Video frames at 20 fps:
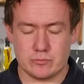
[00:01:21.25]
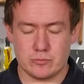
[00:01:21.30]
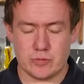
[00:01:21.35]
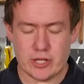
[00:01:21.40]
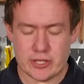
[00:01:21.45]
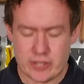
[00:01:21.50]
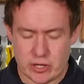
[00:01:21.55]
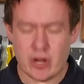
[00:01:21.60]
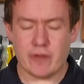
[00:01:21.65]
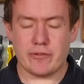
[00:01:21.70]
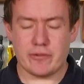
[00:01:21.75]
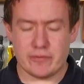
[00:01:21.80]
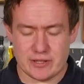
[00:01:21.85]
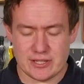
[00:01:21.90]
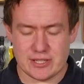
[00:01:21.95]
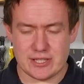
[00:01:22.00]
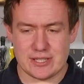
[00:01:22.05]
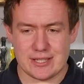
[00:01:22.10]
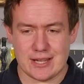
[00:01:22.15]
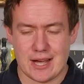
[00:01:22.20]
enough of
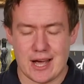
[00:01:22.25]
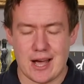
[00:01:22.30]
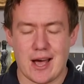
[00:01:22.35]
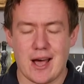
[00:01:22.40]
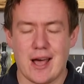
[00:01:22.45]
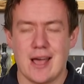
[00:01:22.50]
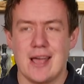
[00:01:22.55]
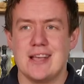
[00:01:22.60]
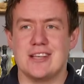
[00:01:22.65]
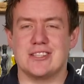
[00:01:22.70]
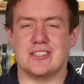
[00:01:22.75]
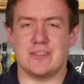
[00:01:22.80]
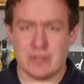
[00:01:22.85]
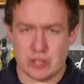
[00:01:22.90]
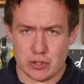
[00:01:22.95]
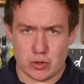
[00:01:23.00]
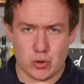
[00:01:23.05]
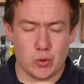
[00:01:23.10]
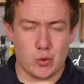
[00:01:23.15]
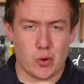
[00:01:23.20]
this. Uh,
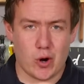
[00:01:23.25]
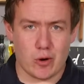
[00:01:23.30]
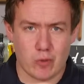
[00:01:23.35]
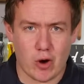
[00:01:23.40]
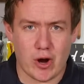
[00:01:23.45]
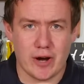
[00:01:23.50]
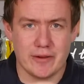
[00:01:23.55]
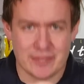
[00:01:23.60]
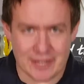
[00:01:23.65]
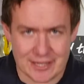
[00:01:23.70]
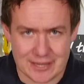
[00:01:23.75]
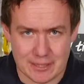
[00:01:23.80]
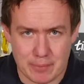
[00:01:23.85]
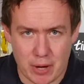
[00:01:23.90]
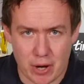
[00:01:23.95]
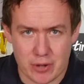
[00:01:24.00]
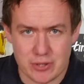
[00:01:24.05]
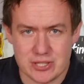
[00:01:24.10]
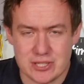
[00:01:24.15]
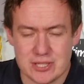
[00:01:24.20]
something cool arrived in the
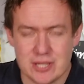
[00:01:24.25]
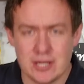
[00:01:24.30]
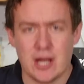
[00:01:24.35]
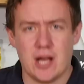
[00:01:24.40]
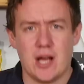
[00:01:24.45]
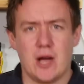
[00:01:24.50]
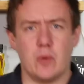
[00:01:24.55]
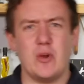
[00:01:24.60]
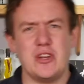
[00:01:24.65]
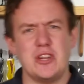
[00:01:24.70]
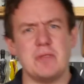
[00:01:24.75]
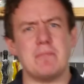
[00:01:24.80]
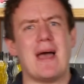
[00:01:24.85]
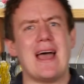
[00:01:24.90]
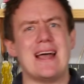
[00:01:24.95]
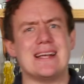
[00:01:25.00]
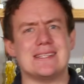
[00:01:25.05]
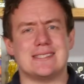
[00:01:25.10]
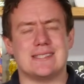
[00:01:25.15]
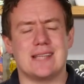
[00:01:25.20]
post. Uh, when you
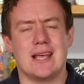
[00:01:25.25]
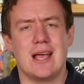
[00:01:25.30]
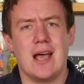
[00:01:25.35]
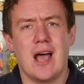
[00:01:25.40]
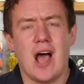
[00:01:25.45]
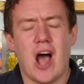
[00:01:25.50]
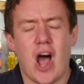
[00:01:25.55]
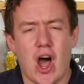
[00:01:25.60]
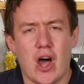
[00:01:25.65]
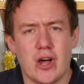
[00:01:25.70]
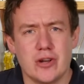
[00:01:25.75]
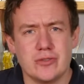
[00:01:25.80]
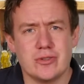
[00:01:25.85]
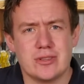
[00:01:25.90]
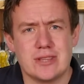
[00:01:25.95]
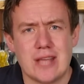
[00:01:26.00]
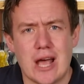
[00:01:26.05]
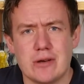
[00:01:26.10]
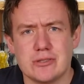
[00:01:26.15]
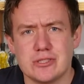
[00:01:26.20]
pass
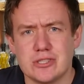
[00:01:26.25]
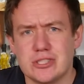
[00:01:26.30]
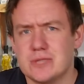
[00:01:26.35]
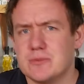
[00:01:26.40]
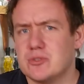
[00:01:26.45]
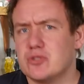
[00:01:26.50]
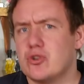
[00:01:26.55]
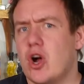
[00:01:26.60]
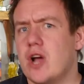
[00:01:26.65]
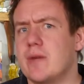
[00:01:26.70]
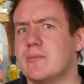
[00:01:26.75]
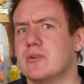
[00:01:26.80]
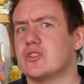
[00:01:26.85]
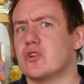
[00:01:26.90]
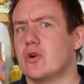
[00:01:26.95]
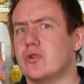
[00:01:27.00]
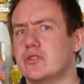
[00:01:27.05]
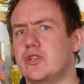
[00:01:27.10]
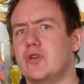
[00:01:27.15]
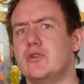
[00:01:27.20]
100,000 subscribers
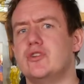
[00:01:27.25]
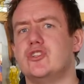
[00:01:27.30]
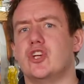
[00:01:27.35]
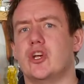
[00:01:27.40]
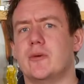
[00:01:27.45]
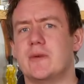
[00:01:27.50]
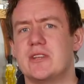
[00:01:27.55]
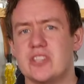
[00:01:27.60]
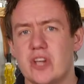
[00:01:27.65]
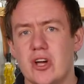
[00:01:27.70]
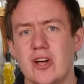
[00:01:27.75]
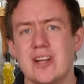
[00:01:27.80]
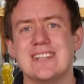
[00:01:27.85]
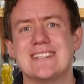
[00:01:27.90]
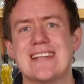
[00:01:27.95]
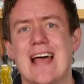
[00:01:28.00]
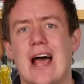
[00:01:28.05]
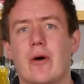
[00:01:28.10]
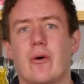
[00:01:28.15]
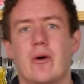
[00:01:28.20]
on YouTube, it
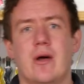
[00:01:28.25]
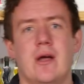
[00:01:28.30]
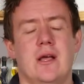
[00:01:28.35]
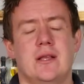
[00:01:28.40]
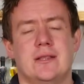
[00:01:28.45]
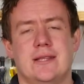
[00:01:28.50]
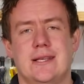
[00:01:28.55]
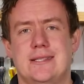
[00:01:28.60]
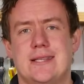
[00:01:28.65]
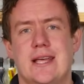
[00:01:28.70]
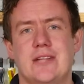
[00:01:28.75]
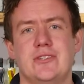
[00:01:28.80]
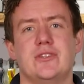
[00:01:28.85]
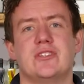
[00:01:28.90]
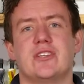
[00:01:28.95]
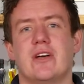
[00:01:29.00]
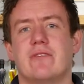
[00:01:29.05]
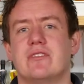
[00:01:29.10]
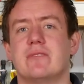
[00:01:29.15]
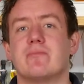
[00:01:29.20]
turns out they send you
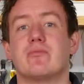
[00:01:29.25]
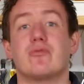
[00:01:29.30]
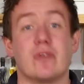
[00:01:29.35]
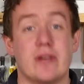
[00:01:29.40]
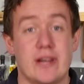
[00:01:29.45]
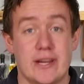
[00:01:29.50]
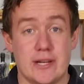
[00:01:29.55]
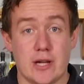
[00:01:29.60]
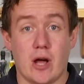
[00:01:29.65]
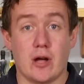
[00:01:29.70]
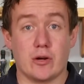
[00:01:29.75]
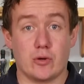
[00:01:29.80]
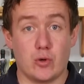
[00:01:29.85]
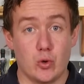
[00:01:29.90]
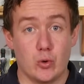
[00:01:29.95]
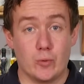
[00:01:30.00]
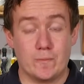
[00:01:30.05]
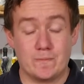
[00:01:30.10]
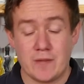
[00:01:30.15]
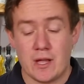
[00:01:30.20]
something pretty darn
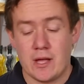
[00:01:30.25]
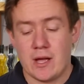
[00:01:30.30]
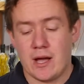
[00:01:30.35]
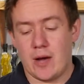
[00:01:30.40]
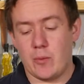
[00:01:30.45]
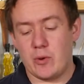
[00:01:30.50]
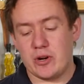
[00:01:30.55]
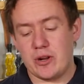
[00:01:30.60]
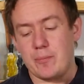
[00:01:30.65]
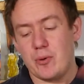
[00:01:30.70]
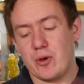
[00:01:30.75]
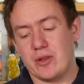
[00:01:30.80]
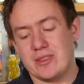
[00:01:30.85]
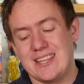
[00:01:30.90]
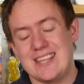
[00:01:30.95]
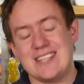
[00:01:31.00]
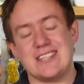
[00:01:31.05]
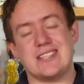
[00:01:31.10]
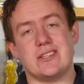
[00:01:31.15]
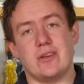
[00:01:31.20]
cool. And when I put
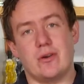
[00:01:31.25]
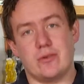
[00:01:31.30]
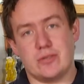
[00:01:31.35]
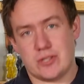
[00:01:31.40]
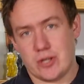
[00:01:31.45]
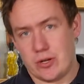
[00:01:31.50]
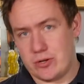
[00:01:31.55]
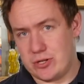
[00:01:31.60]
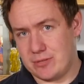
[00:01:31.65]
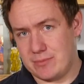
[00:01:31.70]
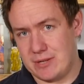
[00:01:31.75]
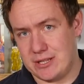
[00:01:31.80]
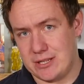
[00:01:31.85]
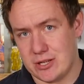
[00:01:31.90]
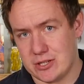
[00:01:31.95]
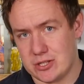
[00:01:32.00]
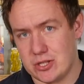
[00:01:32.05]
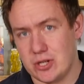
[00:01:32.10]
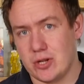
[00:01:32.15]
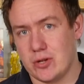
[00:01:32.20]
this on social
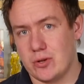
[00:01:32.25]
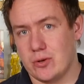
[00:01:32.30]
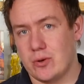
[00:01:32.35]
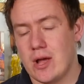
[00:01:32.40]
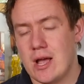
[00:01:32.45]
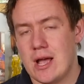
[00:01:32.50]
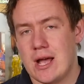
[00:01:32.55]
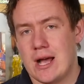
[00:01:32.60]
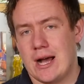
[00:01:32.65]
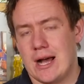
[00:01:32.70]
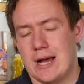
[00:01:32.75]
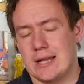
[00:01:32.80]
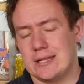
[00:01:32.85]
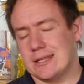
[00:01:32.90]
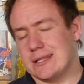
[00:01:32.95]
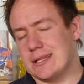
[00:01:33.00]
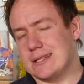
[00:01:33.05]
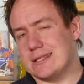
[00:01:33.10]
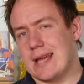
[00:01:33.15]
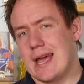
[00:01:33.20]
media too uh, the
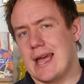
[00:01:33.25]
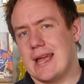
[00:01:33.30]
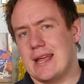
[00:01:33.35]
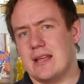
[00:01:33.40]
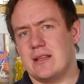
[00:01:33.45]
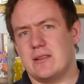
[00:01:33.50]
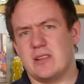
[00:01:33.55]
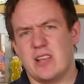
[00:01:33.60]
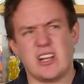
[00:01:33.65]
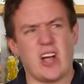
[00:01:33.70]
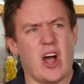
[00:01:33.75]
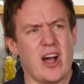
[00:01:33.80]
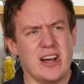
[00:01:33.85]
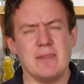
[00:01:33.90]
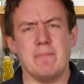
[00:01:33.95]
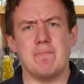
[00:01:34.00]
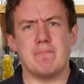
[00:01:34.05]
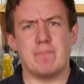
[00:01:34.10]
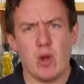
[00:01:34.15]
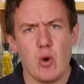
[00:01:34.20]
other day, it kind
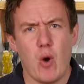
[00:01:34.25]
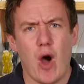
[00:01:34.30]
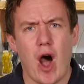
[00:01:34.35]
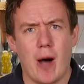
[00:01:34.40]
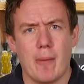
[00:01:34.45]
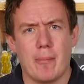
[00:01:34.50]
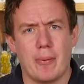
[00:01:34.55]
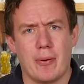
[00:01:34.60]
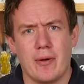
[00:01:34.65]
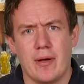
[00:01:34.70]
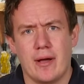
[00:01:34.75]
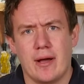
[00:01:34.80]
of blew up.